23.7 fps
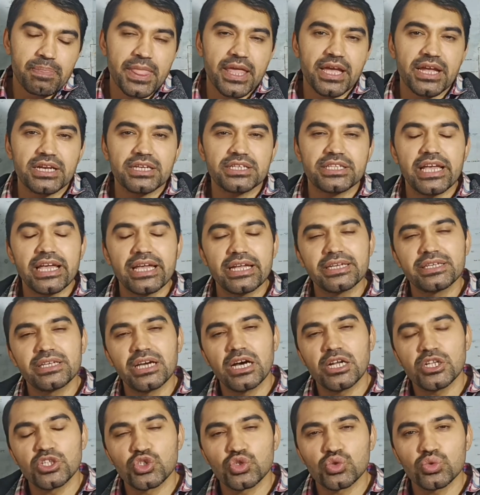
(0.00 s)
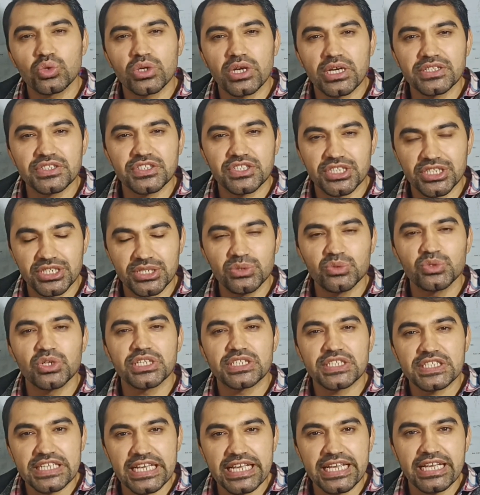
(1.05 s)
And they had also constituted a
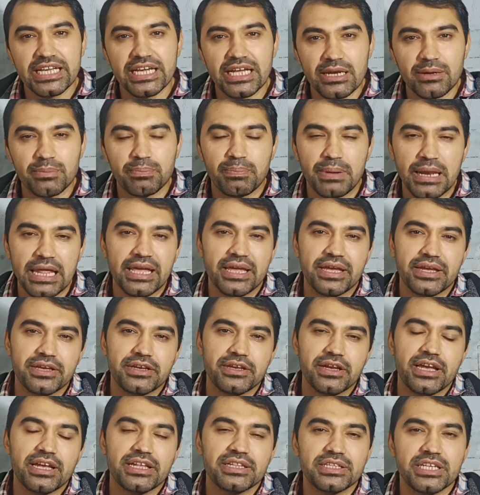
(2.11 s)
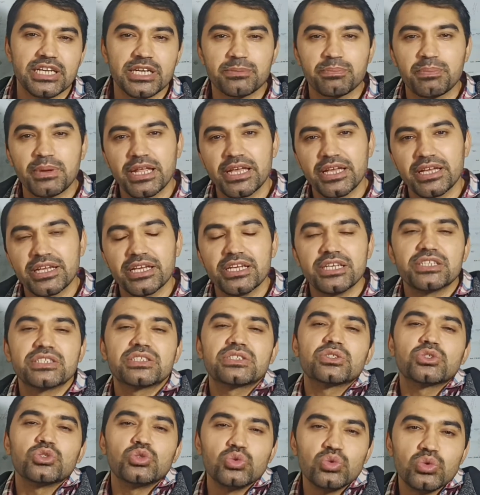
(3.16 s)
single plague, and that plague
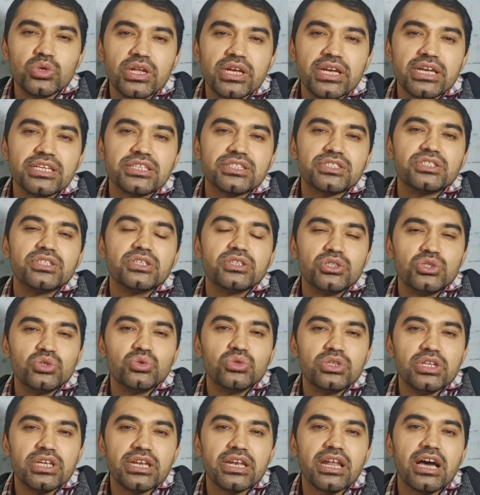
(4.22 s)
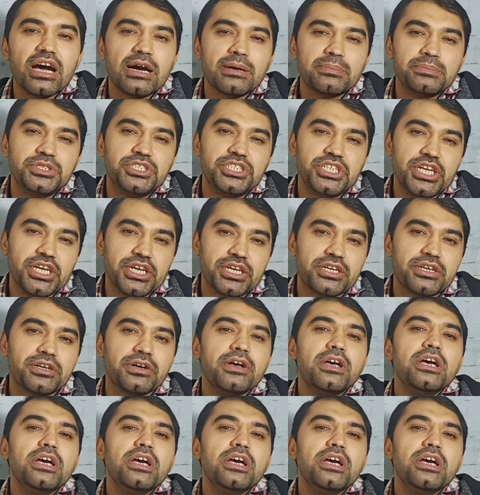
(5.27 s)
is known as the Union of Jack.